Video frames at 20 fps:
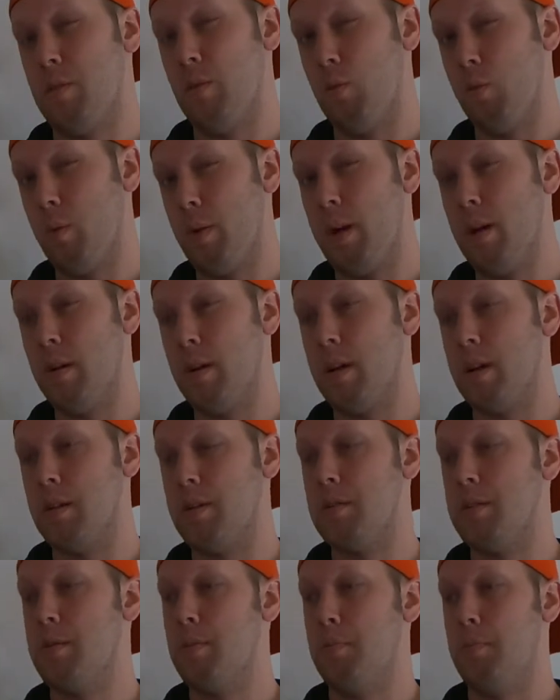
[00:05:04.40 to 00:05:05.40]
the
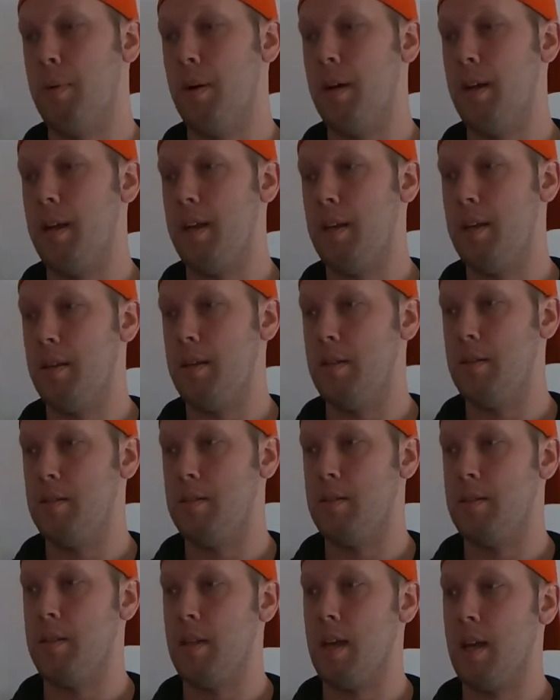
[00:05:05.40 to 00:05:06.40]
weirdest, but
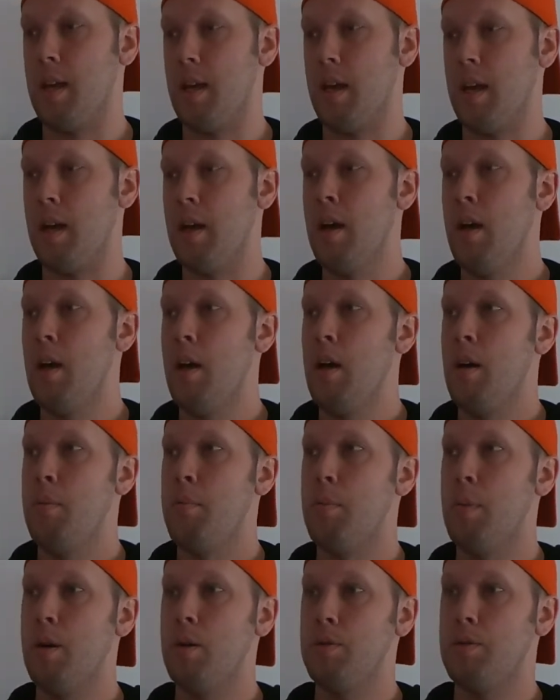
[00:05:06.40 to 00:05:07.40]
is the
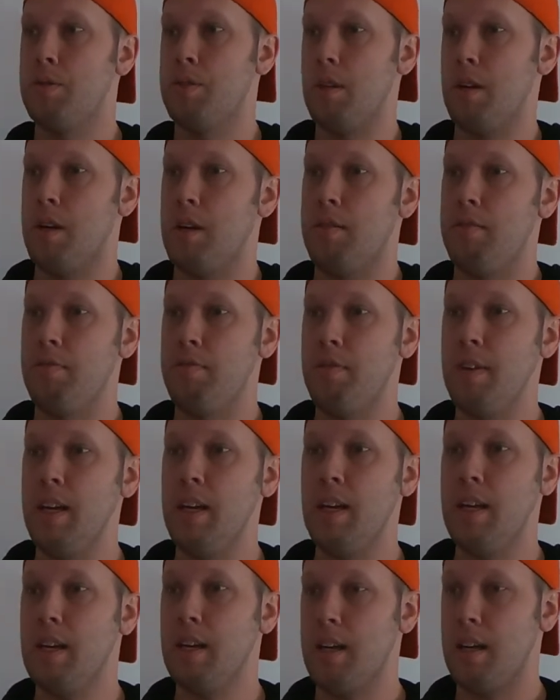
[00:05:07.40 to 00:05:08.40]
most
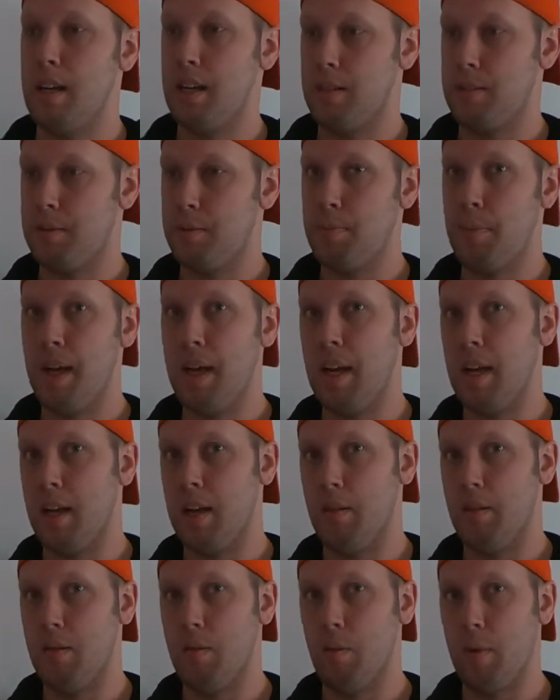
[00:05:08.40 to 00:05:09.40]
convenient and
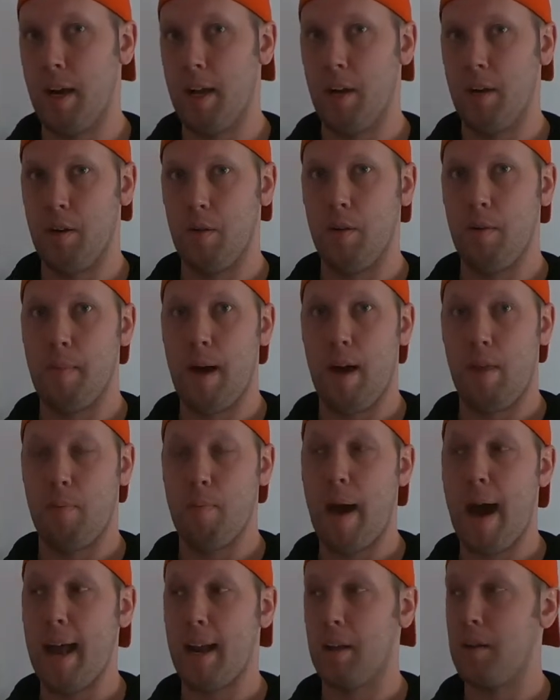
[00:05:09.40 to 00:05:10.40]
expedient way to do it
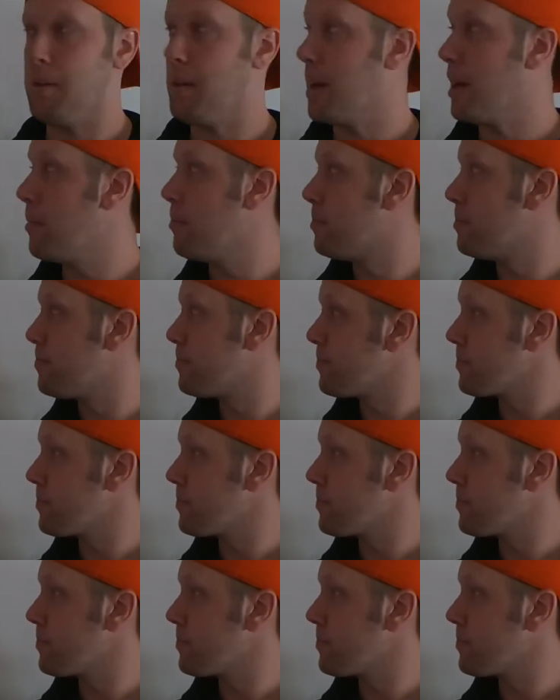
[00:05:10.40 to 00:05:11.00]
mathematically.